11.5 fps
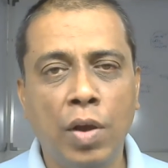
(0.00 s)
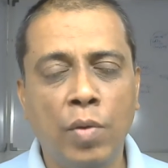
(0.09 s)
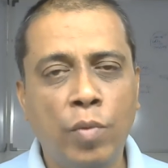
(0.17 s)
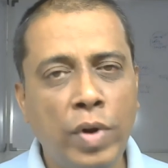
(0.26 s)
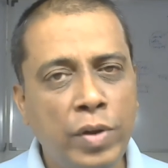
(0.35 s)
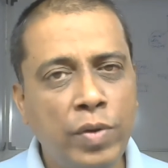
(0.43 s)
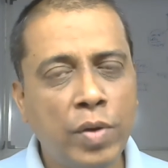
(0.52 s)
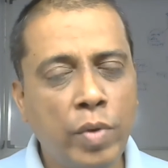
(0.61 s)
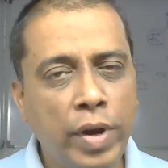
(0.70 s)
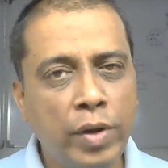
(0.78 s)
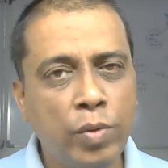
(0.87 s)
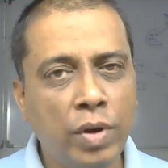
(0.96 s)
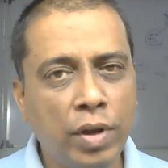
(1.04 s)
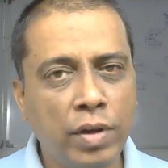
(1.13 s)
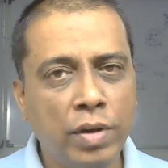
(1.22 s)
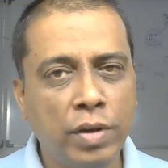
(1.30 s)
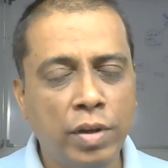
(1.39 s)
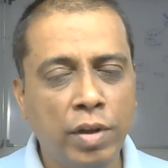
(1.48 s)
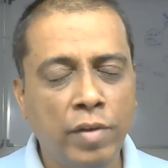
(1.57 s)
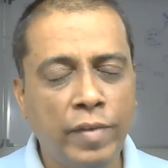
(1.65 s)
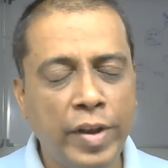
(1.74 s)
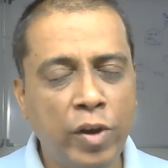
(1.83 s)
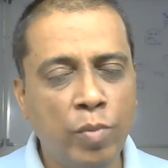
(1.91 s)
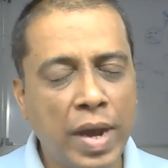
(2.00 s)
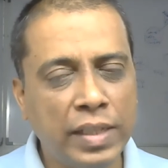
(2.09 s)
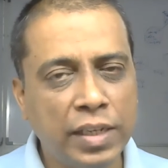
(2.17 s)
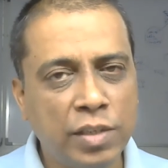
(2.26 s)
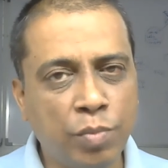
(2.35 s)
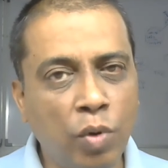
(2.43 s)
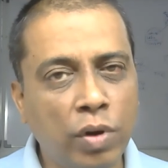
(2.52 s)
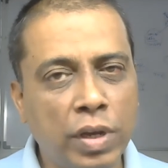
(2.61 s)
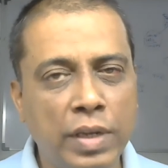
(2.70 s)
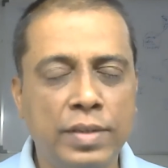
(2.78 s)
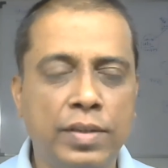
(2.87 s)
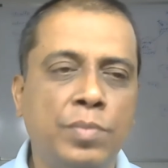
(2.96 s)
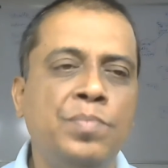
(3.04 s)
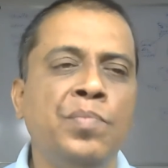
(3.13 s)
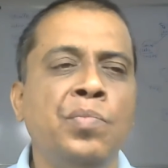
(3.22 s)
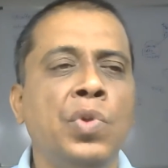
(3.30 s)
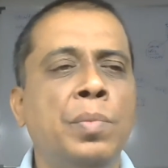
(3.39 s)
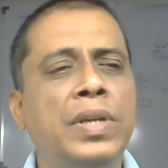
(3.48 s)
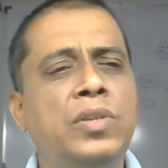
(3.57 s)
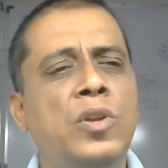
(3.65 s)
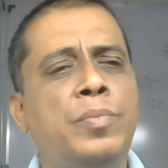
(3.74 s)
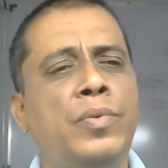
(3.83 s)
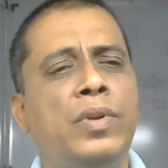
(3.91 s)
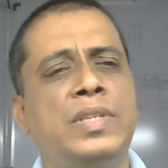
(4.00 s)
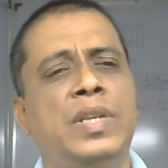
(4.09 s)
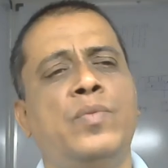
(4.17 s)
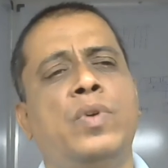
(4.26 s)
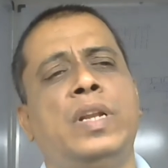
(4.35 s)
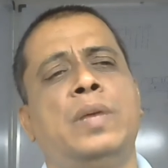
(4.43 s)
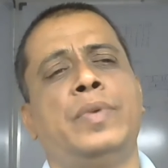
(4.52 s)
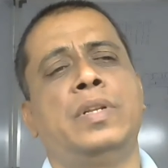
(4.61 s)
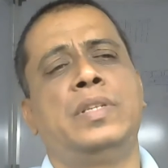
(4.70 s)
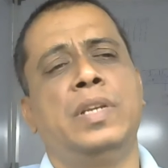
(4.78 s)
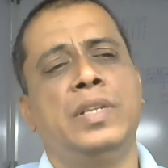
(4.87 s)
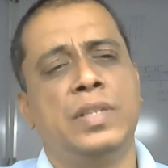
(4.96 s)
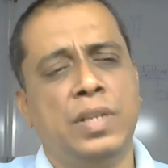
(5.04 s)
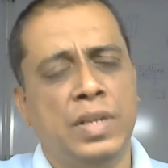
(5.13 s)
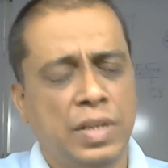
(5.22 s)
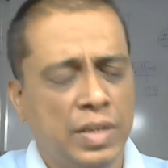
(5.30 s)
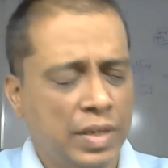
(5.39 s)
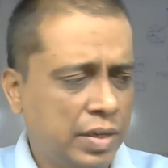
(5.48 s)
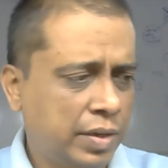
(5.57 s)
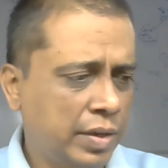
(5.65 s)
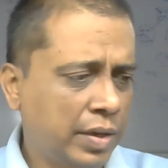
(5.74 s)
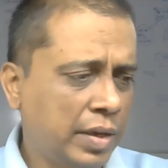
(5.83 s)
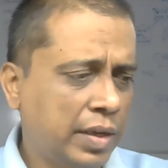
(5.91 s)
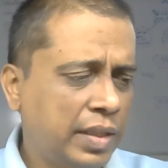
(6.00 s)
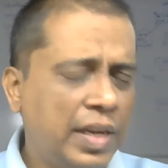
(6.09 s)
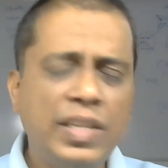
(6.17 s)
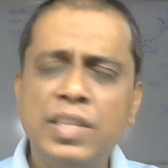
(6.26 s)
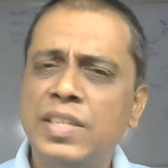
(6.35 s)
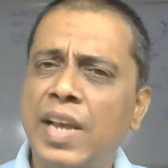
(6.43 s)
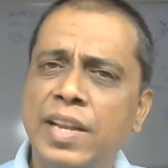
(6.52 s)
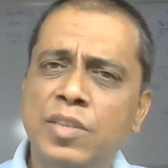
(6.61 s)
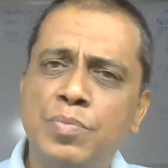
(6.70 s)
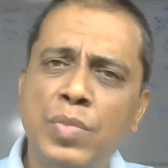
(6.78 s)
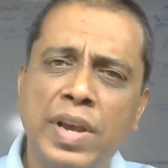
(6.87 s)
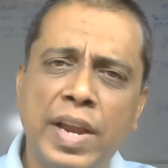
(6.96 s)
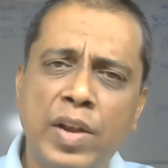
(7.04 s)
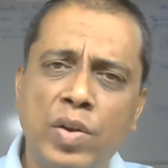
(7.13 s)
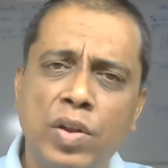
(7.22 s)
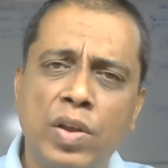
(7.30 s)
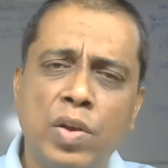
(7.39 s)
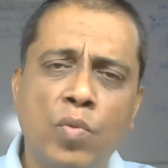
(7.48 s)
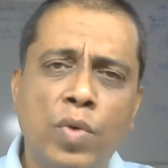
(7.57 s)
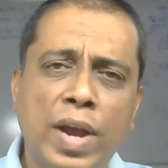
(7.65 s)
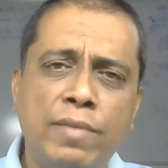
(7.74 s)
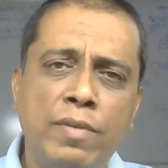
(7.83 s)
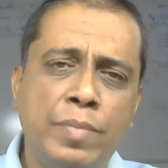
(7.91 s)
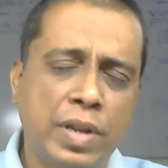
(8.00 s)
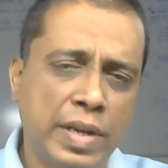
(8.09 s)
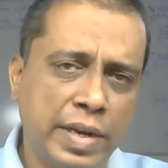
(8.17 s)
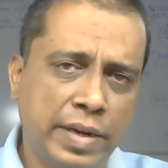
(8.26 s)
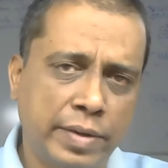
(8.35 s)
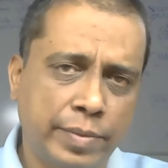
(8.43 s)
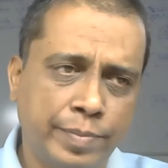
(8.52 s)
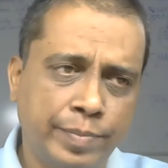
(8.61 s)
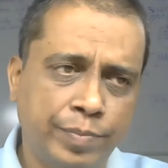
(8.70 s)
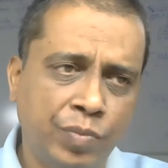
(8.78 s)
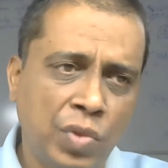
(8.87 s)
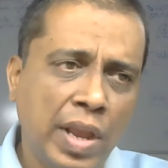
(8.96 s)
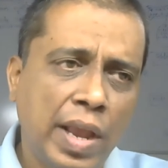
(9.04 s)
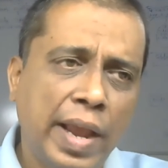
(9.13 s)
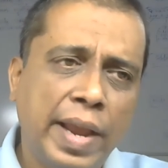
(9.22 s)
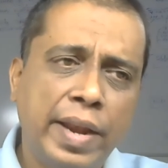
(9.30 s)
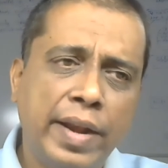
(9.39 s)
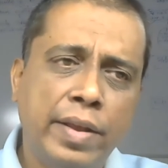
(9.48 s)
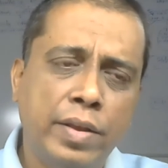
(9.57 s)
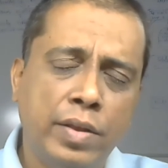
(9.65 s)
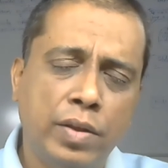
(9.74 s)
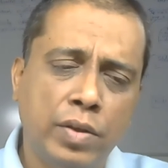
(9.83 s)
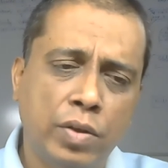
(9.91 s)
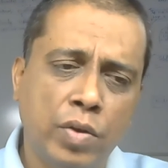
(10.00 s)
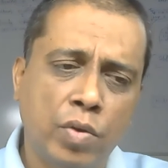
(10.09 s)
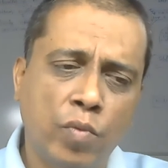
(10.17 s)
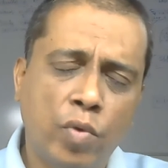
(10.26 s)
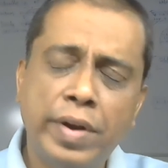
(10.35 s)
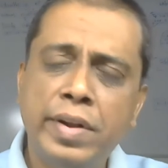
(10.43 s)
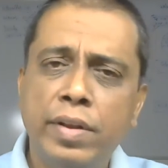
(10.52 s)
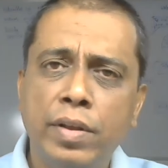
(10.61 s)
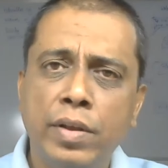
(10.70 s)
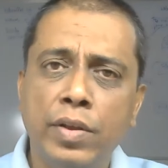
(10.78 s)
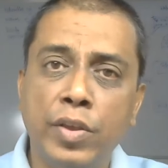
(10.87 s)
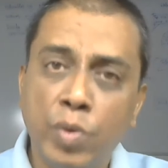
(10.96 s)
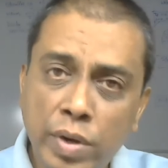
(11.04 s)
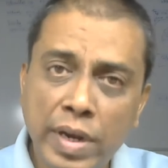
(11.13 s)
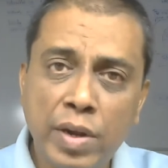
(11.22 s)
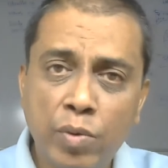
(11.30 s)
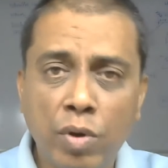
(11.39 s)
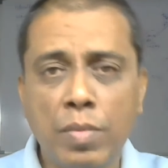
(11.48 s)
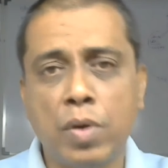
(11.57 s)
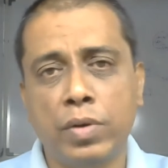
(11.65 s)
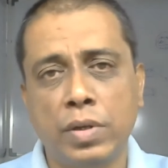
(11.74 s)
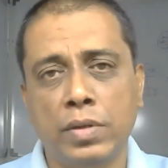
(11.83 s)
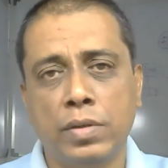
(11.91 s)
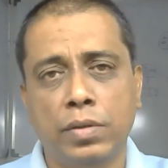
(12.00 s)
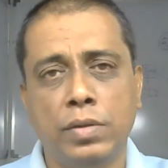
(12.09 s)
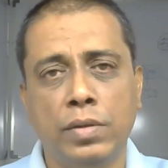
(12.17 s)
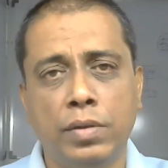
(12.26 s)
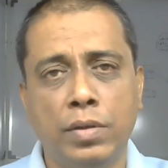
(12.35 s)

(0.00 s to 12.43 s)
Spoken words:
What you are going to learn when you buy this book is, first of all, see what happens is there is a science behind why we forget and what you can do about it.